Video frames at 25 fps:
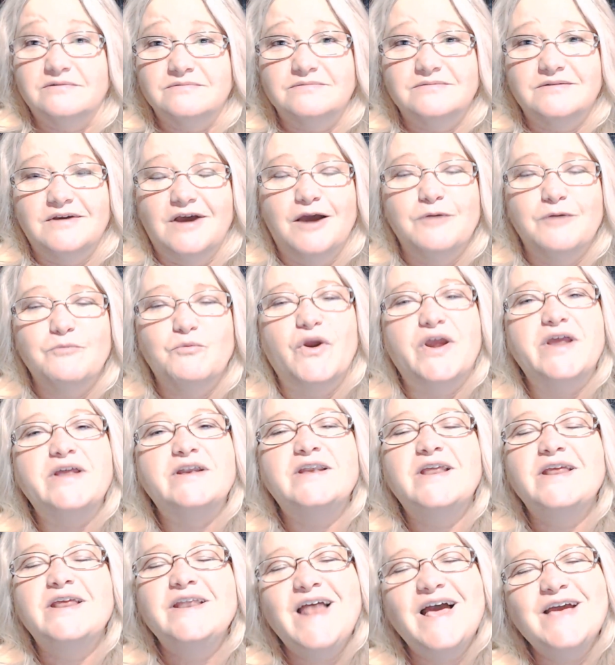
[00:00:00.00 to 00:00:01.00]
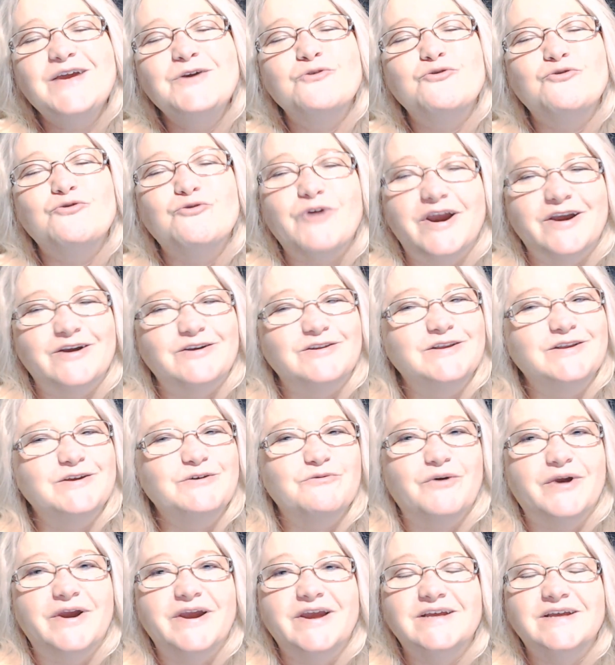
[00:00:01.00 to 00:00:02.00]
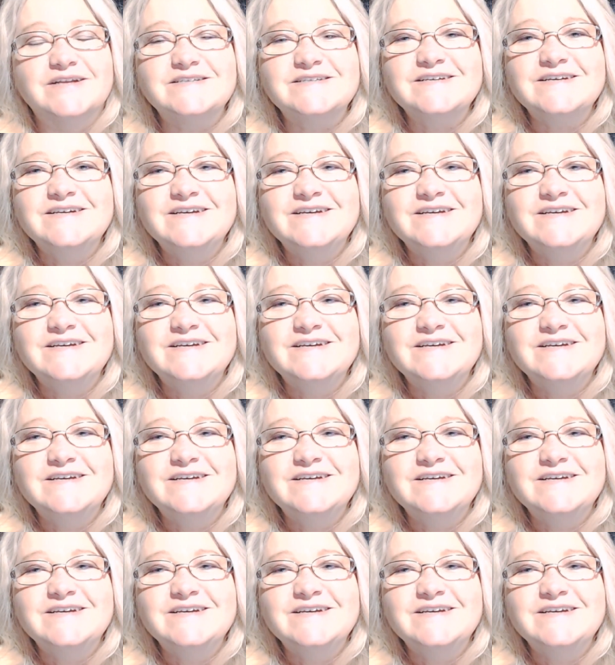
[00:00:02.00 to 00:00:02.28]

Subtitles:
I'm ranting, and I rarely rant.